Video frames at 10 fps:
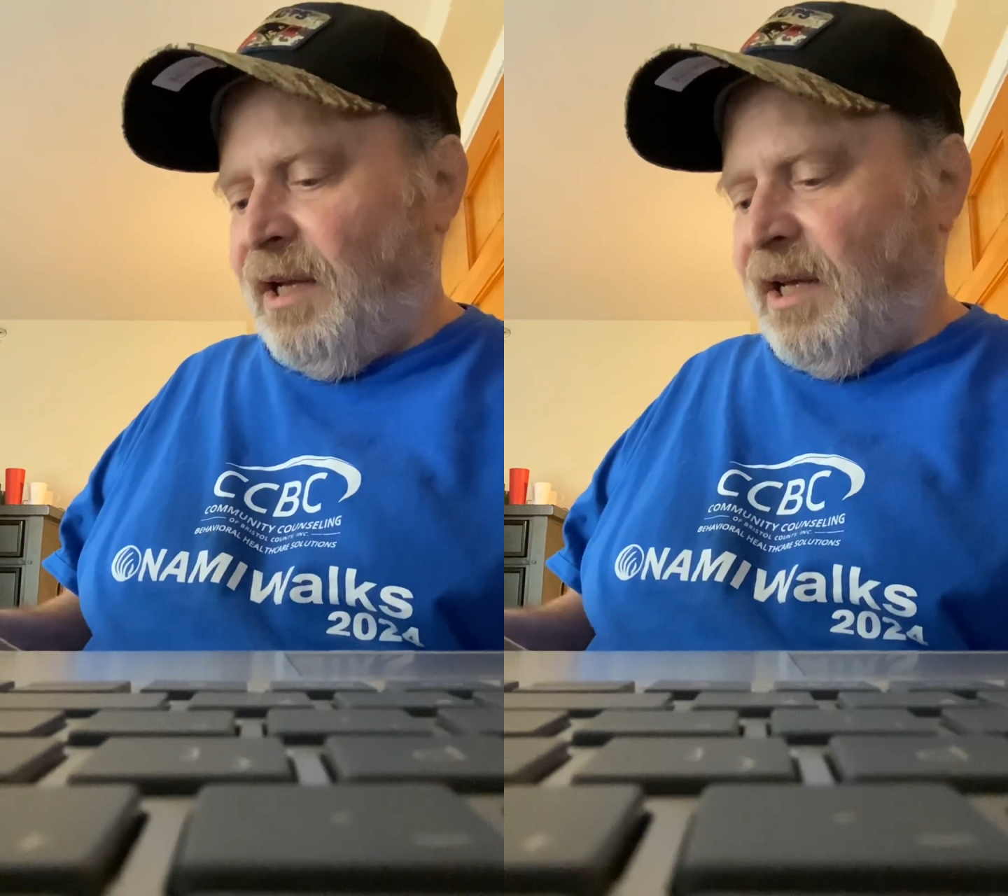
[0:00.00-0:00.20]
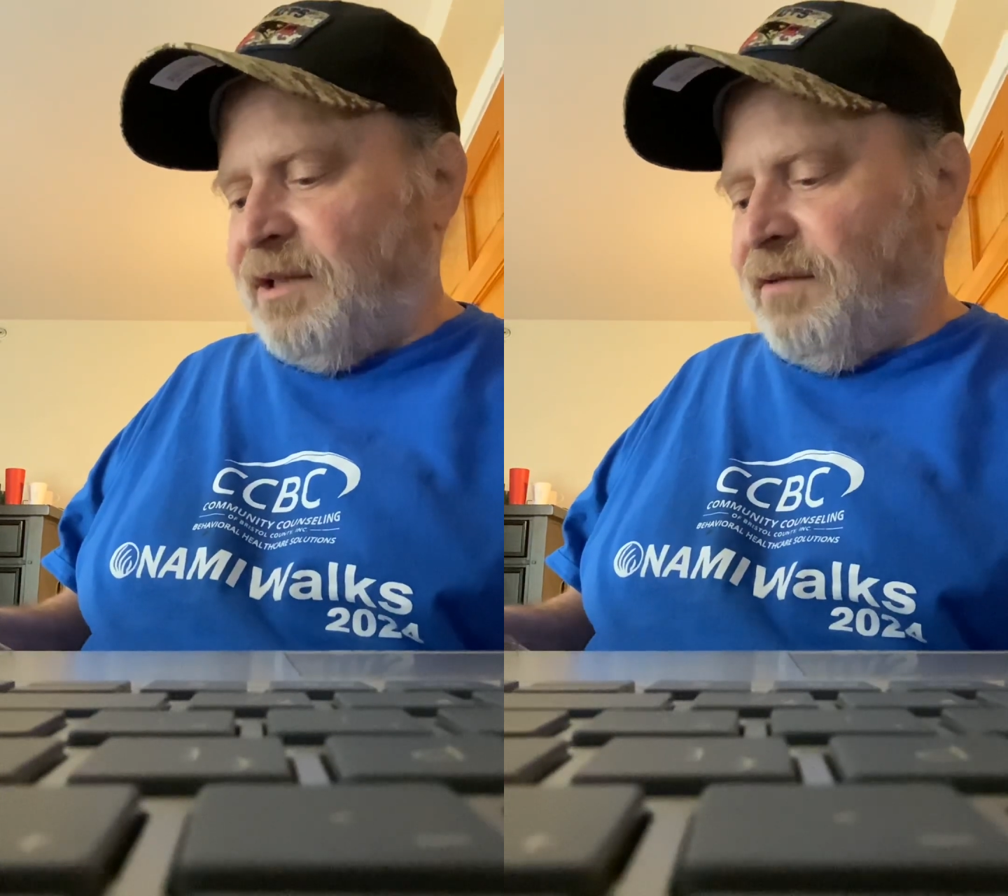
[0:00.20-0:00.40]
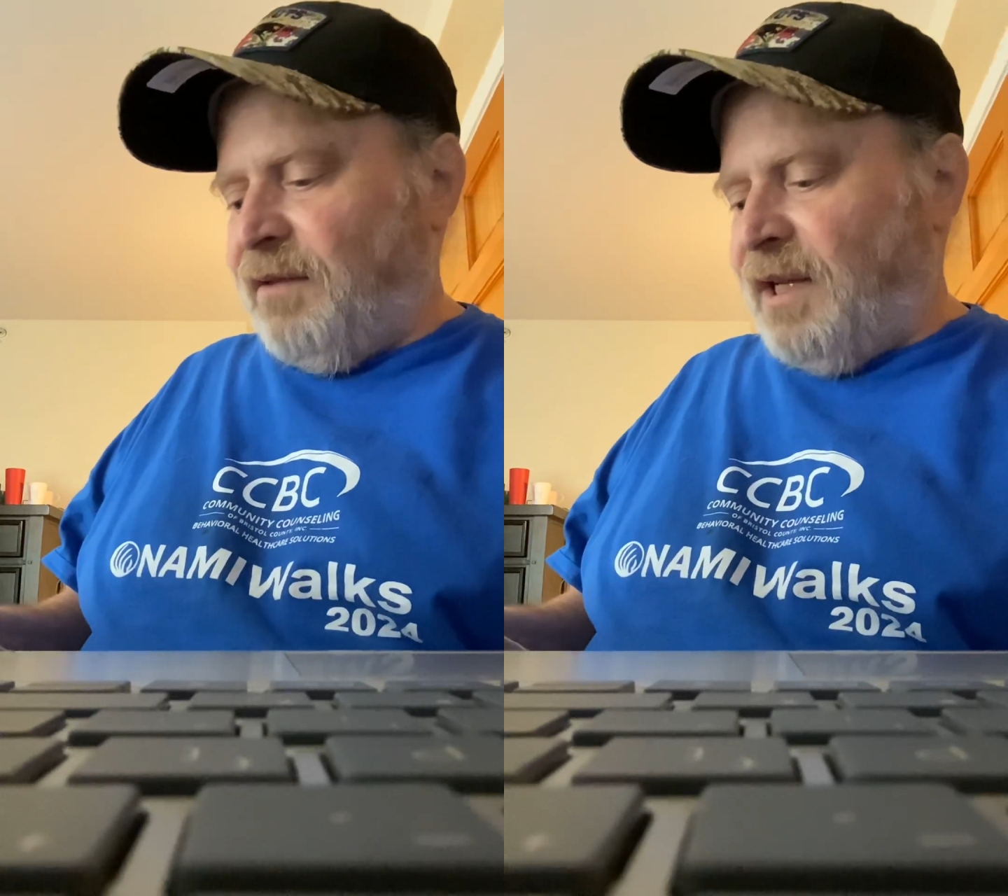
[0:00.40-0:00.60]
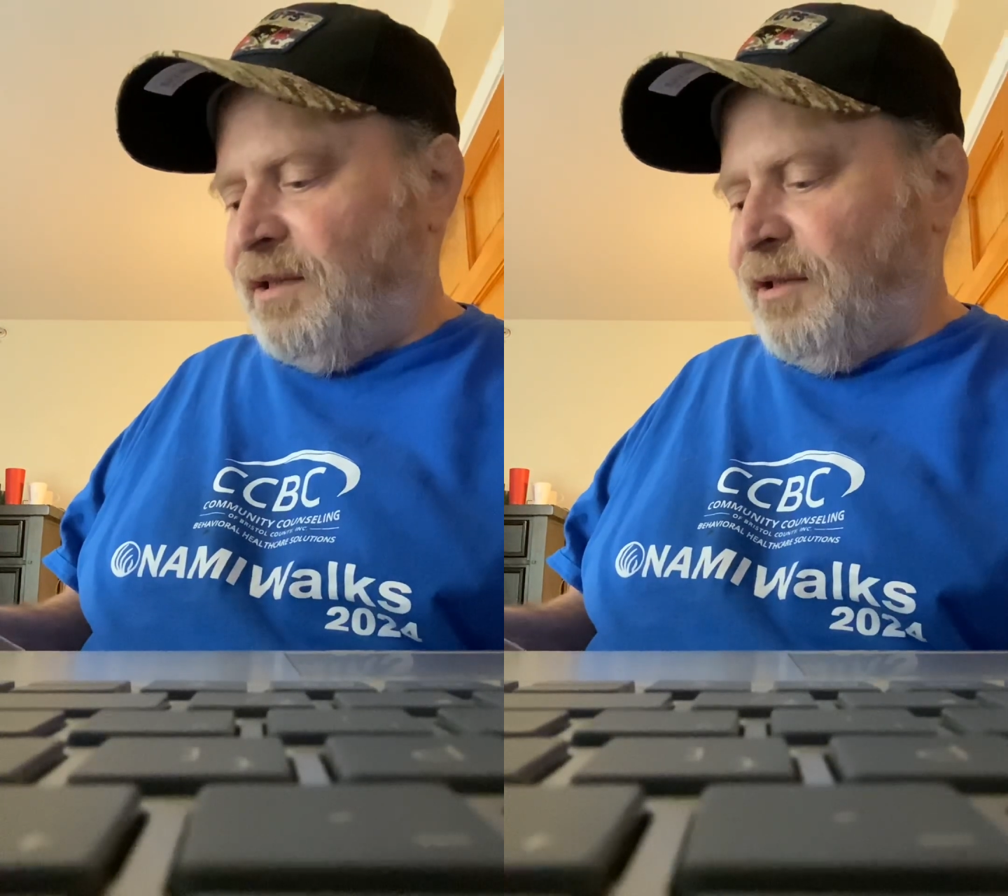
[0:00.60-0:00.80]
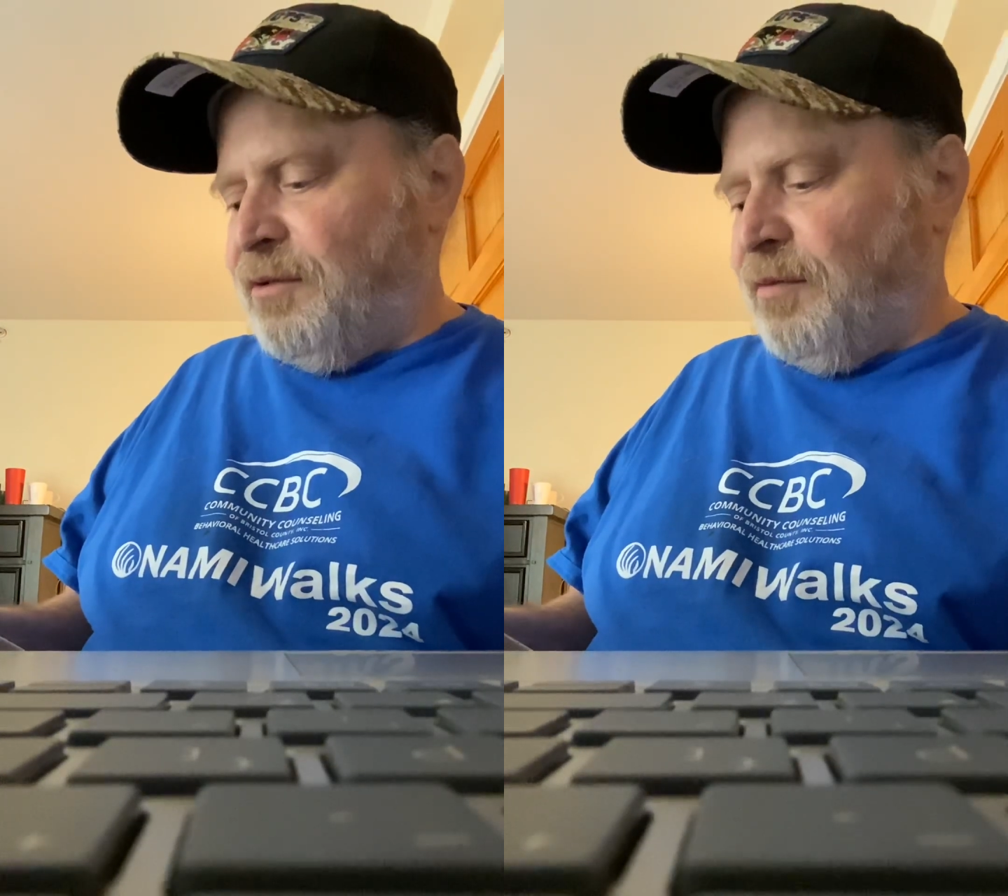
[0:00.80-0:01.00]
As I
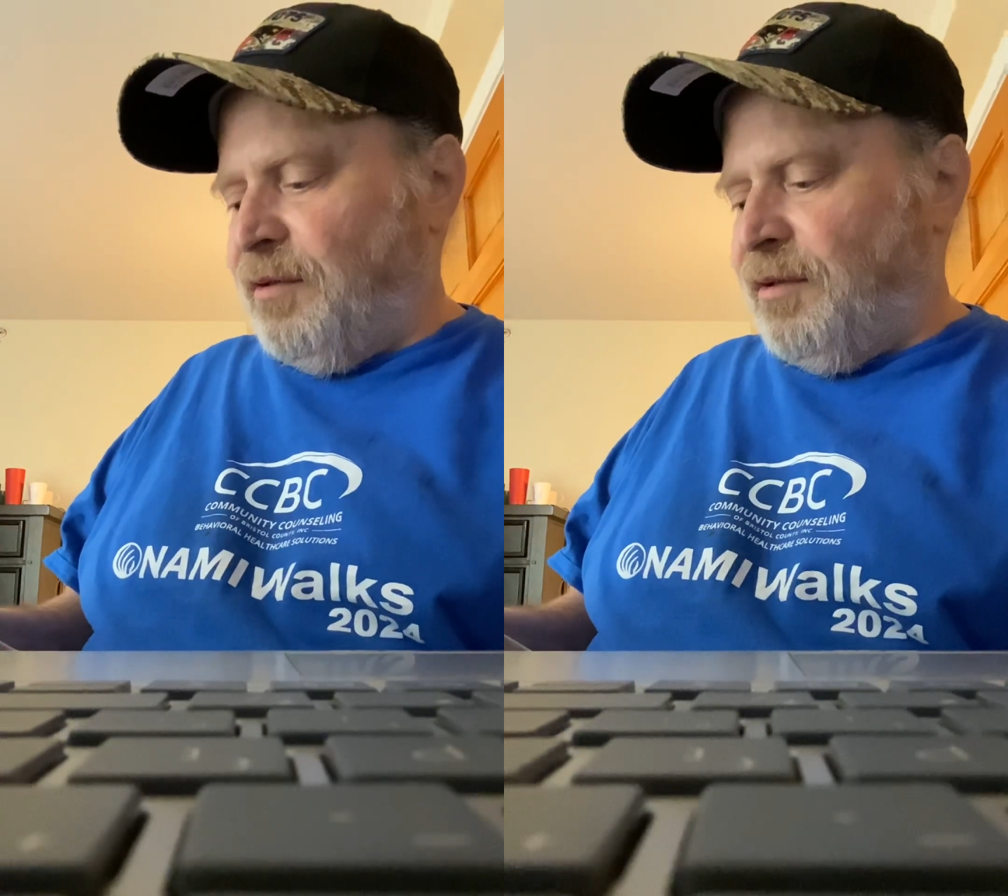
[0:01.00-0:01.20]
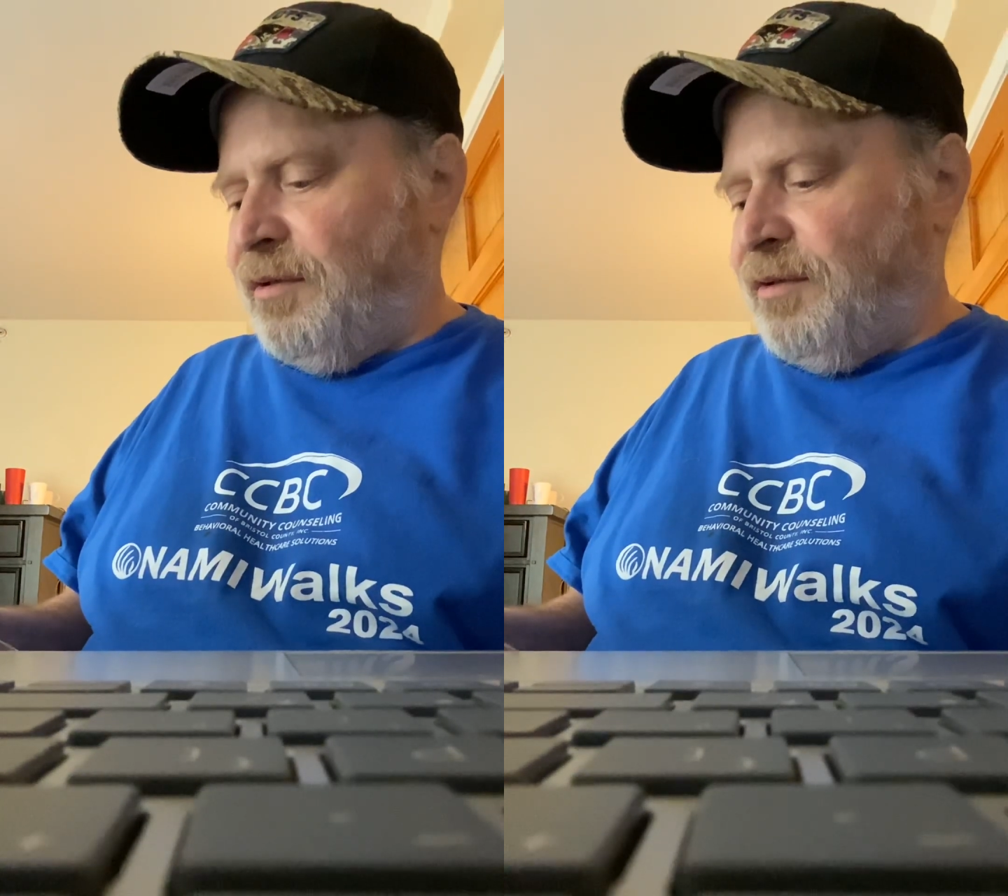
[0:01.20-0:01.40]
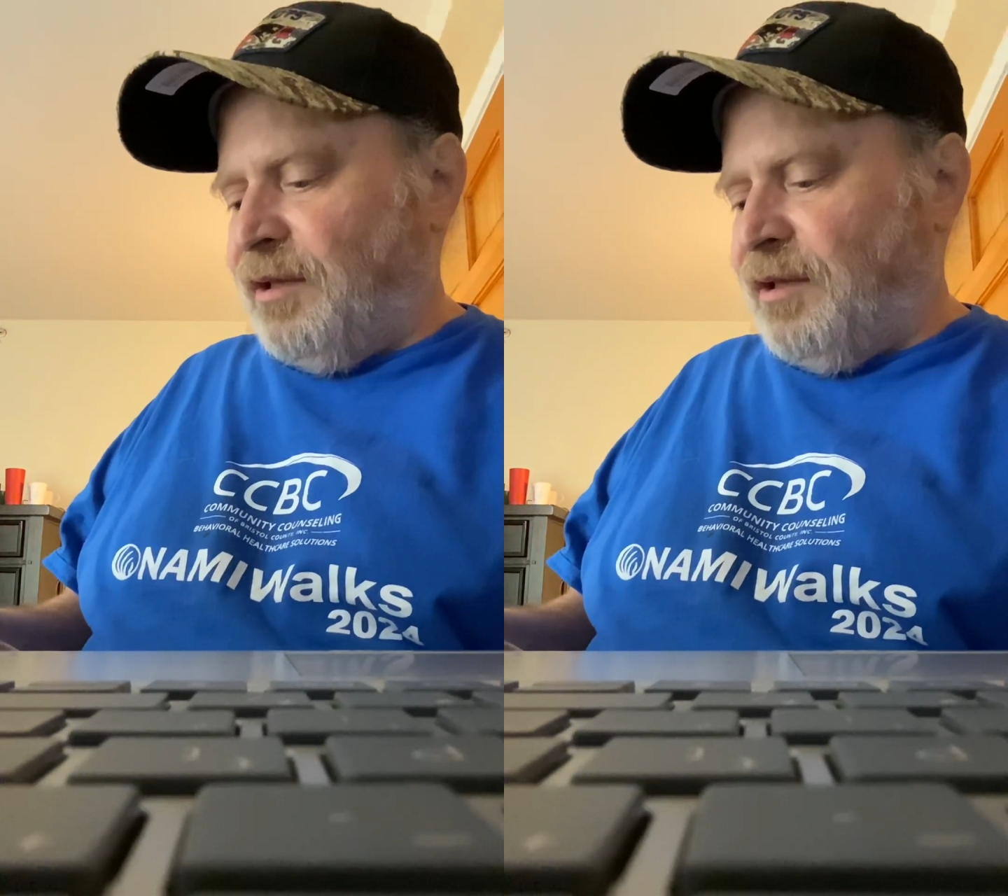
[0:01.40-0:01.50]
write these words